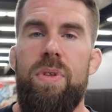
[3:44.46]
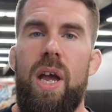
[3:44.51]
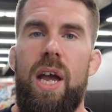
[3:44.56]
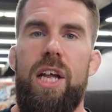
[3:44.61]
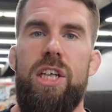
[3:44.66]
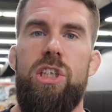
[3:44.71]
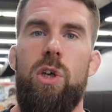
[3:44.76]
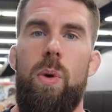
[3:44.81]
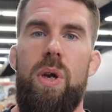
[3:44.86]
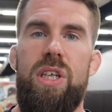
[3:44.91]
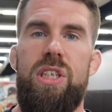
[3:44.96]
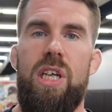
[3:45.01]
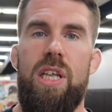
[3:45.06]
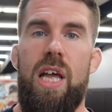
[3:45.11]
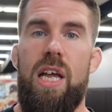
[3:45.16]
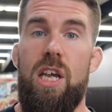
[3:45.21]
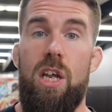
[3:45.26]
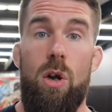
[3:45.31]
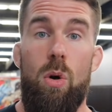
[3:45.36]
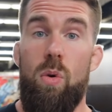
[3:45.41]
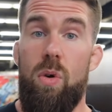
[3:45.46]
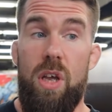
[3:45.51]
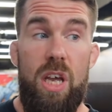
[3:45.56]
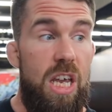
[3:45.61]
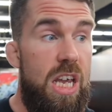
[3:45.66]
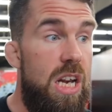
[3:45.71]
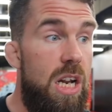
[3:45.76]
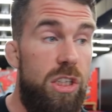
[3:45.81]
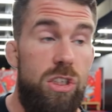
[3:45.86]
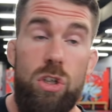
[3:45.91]
And so he said that, you know,
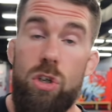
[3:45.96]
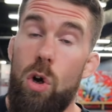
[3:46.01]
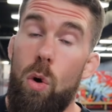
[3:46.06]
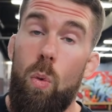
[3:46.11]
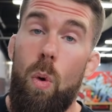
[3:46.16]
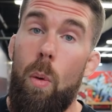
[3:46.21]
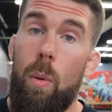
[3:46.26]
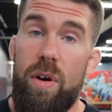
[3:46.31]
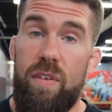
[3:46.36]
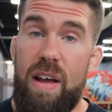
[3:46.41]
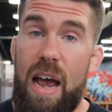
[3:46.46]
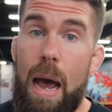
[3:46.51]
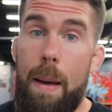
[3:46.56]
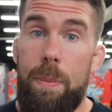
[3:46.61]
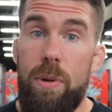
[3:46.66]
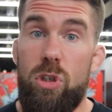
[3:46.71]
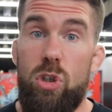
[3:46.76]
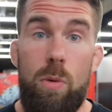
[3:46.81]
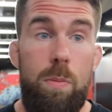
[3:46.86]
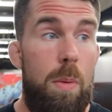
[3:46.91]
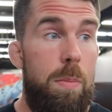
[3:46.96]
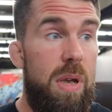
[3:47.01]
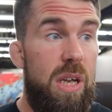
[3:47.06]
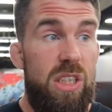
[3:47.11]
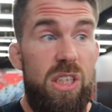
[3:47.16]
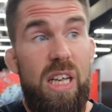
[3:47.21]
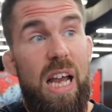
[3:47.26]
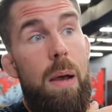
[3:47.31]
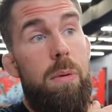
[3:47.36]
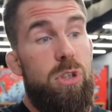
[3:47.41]
he doesn't know what would have happened to him. I mean,
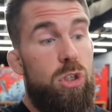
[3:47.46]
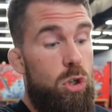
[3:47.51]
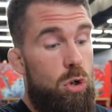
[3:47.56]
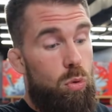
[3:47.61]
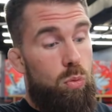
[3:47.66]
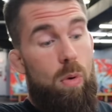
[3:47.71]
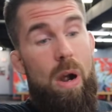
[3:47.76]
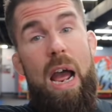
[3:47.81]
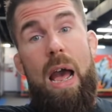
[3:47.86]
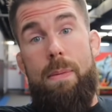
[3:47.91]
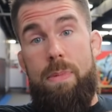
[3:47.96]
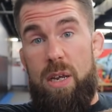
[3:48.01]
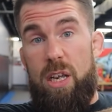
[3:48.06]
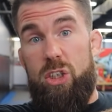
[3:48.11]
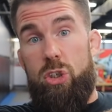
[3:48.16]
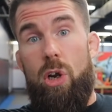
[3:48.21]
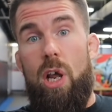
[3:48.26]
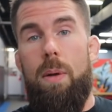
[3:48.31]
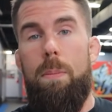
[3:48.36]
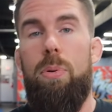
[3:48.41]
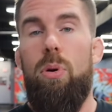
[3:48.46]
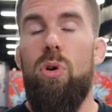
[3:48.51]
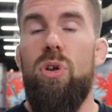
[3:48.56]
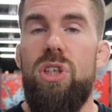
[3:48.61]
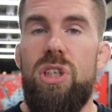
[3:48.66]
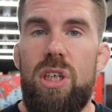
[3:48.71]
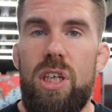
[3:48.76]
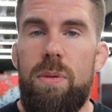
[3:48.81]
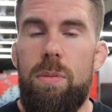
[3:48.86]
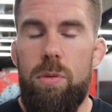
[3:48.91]
because the guy was grabbing and trying
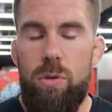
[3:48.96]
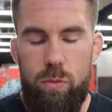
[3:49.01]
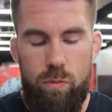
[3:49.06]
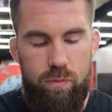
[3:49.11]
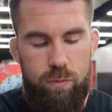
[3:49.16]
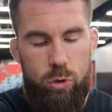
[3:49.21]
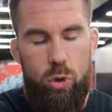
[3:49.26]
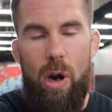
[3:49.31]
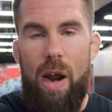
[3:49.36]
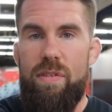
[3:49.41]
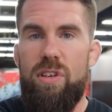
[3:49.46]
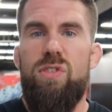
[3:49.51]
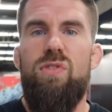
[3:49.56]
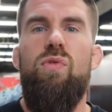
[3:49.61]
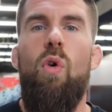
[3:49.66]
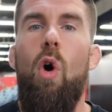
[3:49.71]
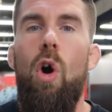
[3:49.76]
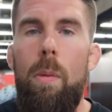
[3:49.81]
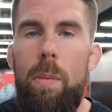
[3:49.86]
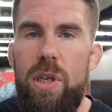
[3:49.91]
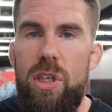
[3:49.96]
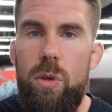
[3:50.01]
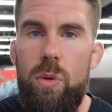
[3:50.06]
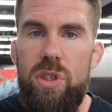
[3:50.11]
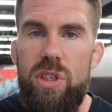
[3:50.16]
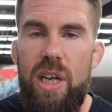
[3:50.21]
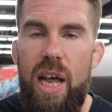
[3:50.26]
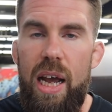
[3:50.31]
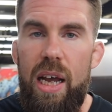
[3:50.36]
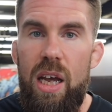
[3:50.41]
to drive his forearm into
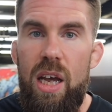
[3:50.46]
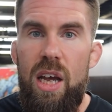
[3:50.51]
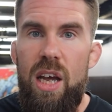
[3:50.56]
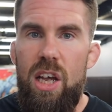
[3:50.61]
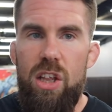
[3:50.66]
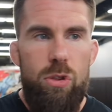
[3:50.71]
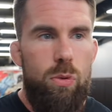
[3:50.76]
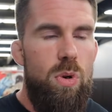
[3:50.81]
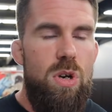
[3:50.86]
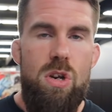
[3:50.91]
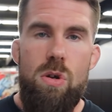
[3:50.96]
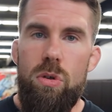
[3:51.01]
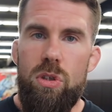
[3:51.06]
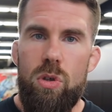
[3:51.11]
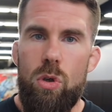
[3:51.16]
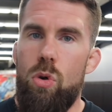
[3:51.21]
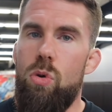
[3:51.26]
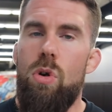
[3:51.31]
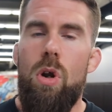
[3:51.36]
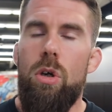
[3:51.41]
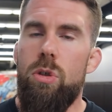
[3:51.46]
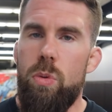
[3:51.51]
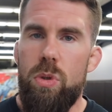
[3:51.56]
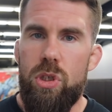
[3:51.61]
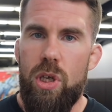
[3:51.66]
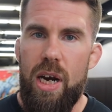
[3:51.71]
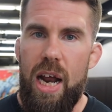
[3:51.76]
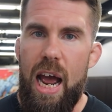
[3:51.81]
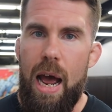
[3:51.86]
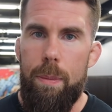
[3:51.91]
his neck. Three dudes, who knows
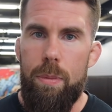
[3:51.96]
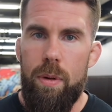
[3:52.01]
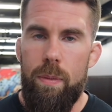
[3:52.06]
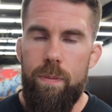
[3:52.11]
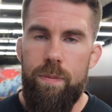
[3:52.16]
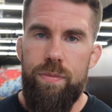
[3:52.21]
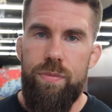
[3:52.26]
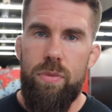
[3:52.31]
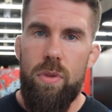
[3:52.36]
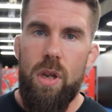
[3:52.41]
what's going to happen?